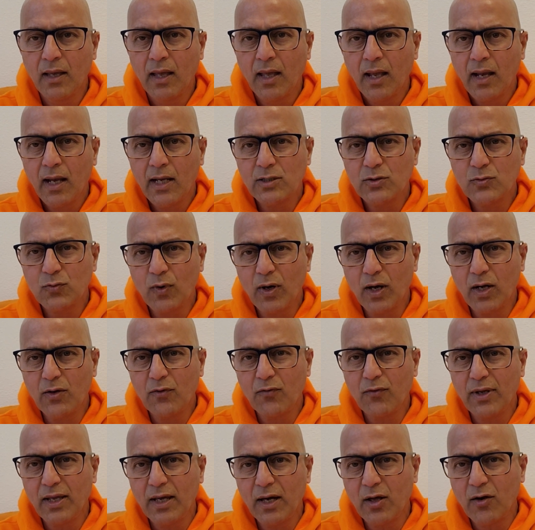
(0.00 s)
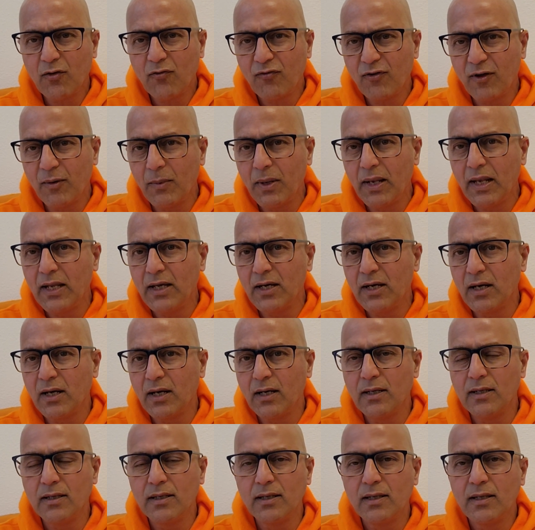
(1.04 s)
Because what we are
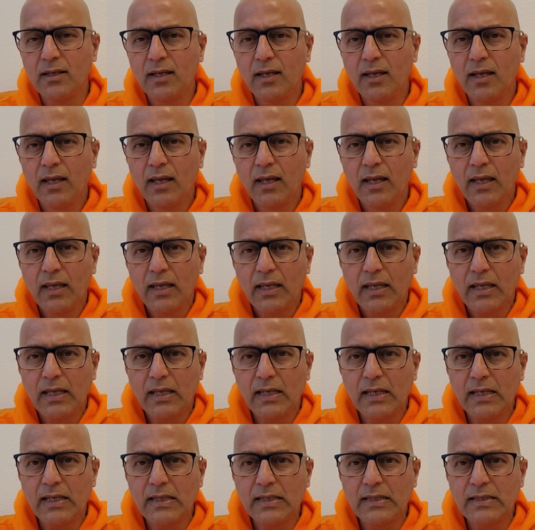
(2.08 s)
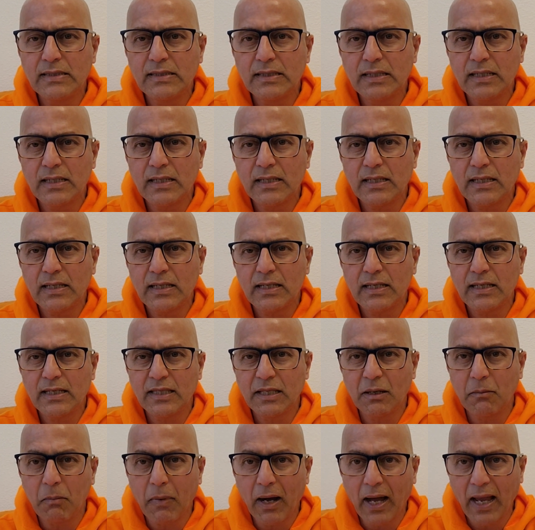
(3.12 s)
familiar is
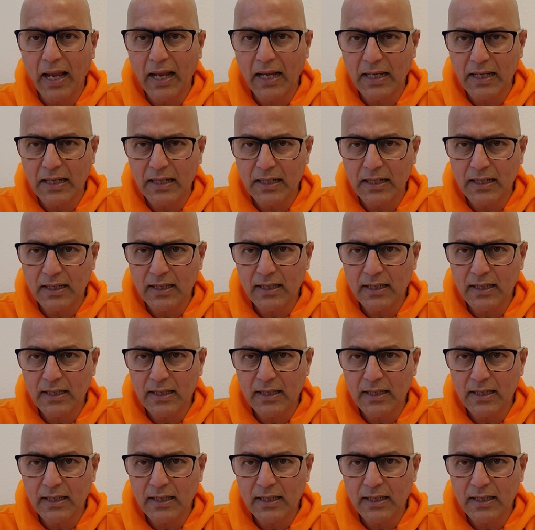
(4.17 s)
the mind.